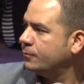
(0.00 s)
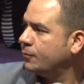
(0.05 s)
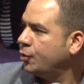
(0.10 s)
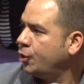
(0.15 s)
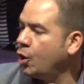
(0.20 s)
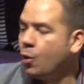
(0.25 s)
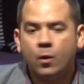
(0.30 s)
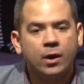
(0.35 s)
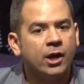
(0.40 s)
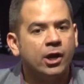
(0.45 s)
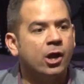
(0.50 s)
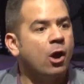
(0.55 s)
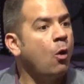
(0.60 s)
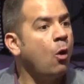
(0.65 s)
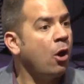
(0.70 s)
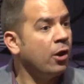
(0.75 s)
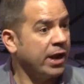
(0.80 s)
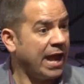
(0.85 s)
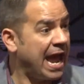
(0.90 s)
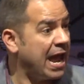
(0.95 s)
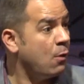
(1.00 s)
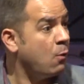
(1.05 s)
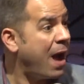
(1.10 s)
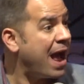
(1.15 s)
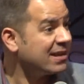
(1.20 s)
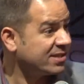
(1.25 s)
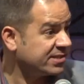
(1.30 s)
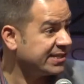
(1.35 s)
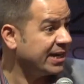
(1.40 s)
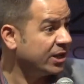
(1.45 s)
You want to go on an
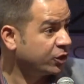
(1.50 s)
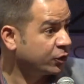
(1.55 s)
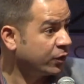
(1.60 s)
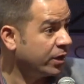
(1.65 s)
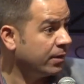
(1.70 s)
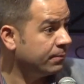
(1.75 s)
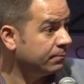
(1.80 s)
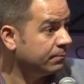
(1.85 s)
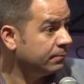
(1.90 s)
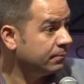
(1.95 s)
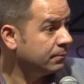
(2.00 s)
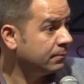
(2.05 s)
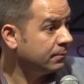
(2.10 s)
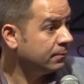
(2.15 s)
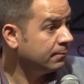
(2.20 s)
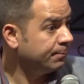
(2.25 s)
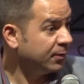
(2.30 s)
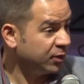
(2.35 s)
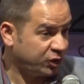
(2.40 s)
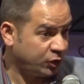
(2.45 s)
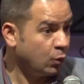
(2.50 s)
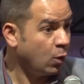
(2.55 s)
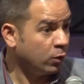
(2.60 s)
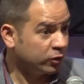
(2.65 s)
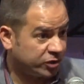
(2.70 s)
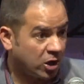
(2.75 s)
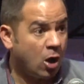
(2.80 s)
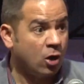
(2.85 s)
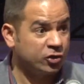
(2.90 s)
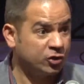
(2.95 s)
AYC trip, but you won't
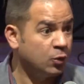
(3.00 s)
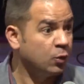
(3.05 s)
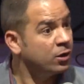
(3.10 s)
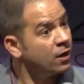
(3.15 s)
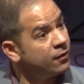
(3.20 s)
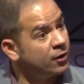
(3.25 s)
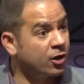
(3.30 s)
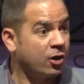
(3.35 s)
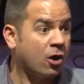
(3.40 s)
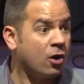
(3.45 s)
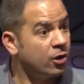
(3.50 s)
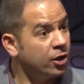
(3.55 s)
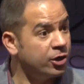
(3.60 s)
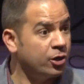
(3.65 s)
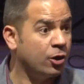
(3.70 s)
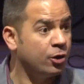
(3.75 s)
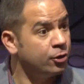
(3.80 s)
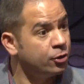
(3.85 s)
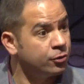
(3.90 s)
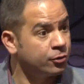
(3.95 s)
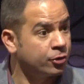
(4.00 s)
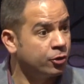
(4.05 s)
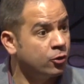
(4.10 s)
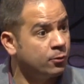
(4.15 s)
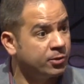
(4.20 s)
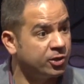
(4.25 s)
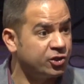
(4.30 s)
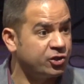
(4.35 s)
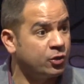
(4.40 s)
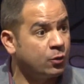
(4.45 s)
talk to another girl in your youth group
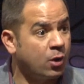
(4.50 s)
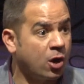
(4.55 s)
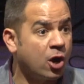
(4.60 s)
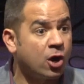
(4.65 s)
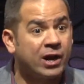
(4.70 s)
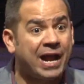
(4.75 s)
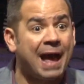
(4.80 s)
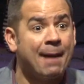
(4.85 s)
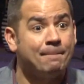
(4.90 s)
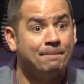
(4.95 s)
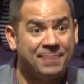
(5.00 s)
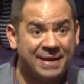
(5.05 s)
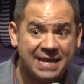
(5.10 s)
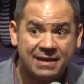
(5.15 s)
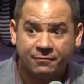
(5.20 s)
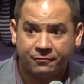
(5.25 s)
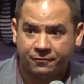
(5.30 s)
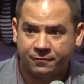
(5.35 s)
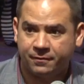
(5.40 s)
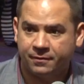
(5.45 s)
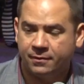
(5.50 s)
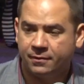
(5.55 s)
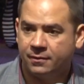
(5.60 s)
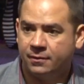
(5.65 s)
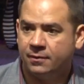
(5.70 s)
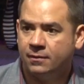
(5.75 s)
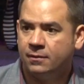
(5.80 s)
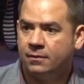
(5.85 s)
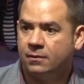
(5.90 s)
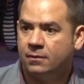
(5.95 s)
because you and her got beef?
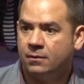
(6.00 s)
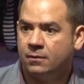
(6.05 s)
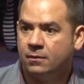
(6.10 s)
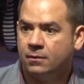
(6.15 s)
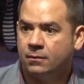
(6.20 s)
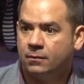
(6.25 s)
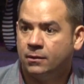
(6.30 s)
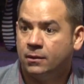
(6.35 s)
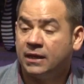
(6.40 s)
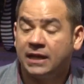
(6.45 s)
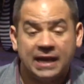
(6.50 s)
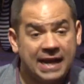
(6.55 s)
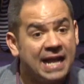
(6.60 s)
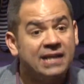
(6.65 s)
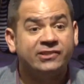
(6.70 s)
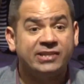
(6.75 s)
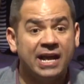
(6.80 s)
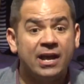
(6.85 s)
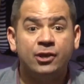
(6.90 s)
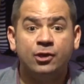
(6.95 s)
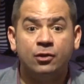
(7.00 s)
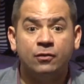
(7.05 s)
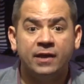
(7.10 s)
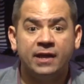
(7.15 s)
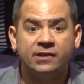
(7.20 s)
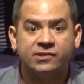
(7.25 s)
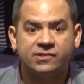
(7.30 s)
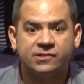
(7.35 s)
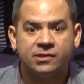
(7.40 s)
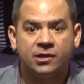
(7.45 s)
Can I tell you
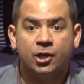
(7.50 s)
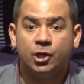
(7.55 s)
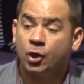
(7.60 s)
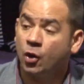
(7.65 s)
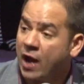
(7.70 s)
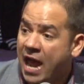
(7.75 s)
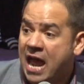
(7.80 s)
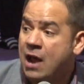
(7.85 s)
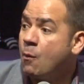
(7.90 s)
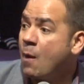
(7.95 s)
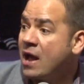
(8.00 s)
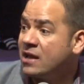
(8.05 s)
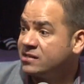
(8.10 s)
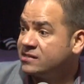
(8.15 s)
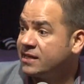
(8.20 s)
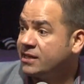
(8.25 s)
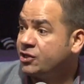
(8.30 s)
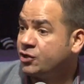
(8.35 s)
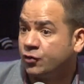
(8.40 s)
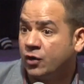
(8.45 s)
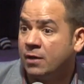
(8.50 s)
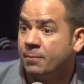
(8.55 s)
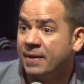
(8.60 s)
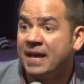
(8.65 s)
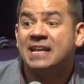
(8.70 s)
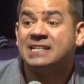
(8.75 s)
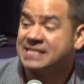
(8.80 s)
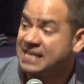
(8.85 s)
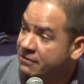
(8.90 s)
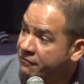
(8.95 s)
this? Your AYC trip
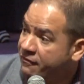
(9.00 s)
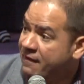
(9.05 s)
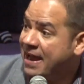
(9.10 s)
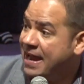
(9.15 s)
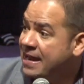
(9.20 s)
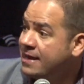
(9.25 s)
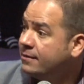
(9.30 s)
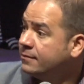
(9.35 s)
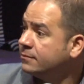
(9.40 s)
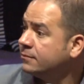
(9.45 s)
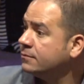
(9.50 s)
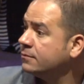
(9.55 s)
is in vain.